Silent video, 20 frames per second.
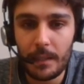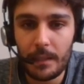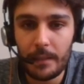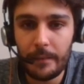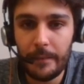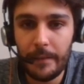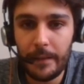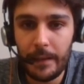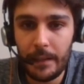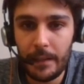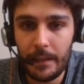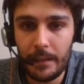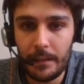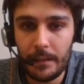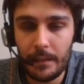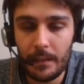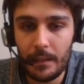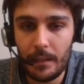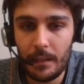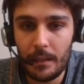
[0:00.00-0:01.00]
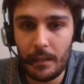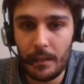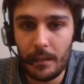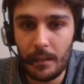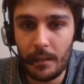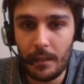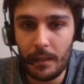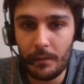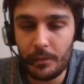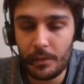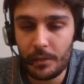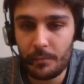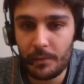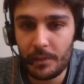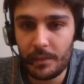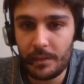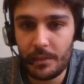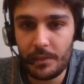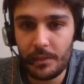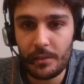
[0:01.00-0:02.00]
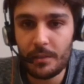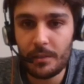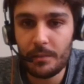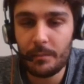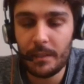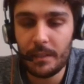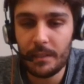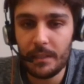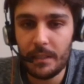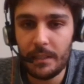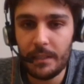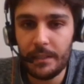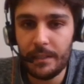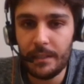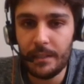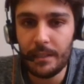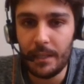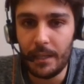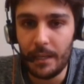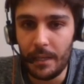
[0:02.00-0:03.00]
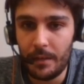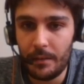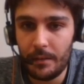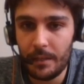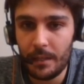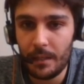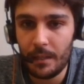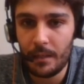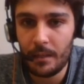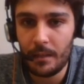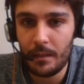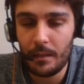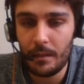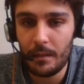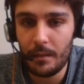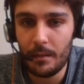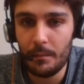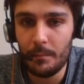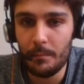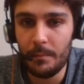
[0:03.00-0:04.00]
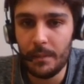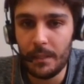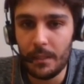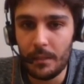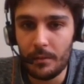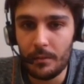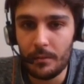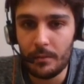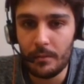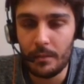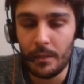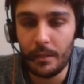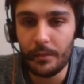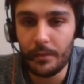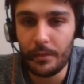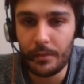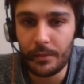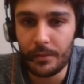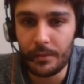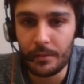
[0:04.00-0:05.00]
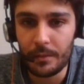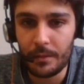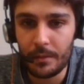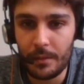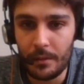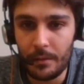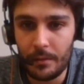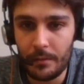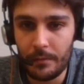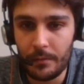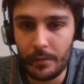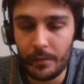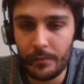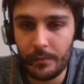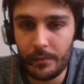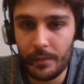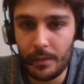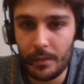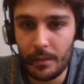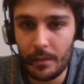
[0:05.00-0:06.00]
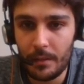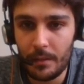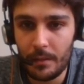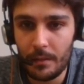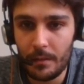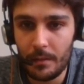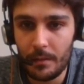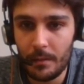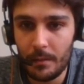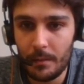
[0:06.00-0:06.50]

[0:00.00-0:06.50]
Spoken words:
Then average precision is basically the area under the curve of the